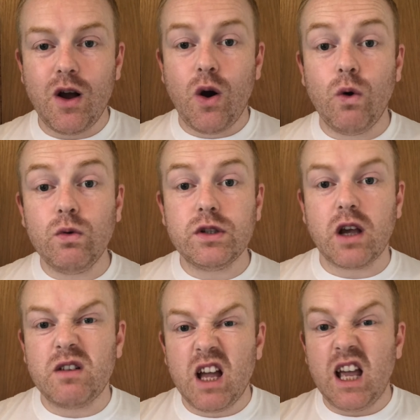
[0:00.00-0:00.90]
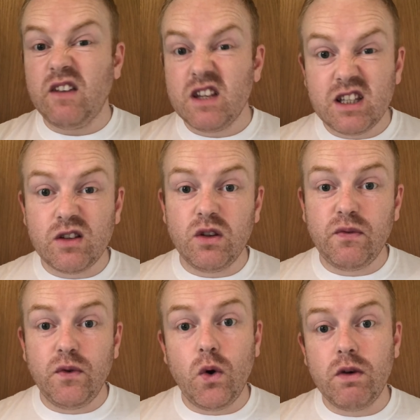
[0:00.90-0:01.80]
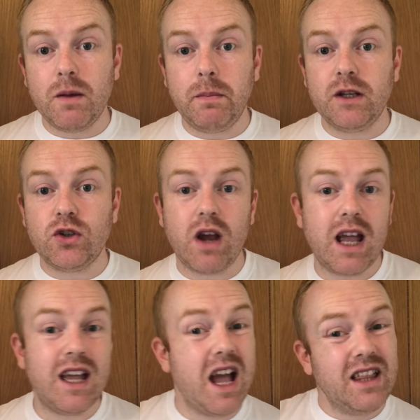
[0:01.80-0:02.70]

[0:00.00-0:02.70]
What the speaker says: Also, if this is on the floor in a big tray,